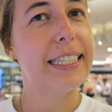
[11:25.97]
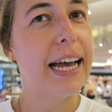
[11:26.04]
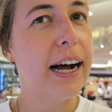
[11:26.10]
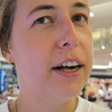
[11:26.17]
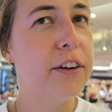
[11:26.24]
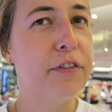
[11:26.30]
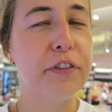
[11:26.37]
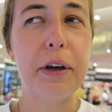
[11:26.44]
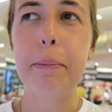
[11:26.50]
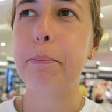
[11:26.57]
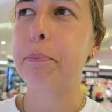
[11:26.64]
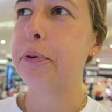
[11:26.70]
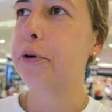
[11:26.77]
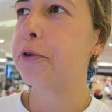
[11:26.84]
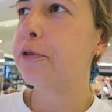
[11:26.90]

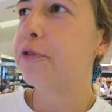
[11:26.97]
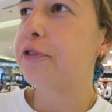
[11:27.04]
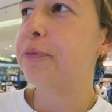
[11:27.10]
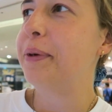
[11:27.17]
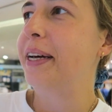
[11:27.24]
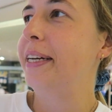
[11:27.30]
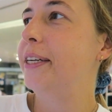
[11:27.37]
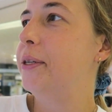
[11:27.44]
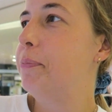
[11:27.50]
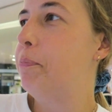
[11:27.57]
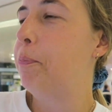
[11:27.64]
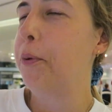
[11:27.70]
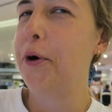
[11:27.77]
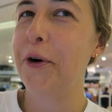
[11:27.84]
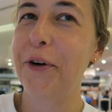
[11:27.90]
self-improvement
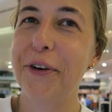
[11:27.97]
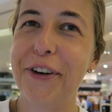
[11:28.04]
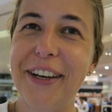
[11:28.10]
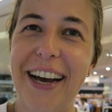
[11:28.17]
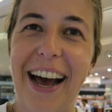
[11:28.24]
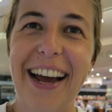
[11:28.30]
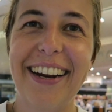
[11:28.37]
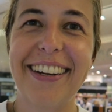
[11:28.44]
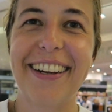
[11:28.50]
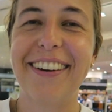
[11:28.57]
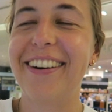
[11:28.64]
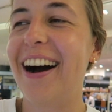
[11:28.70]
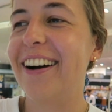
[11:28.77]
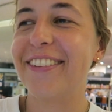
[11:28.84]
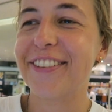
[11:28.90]
book. I don't
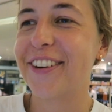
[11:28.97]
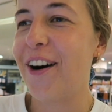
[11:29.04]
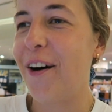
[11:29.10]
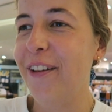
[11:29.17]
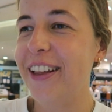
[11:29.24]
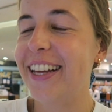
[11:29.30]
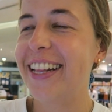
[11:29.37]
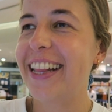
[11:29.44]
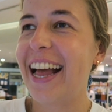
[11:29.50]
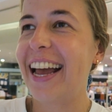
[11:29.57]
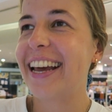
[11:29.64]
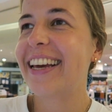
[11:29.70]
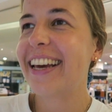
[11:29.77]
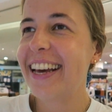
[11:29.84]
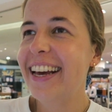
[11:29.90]
know how to call it,
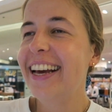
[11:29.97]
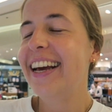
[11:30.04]
like,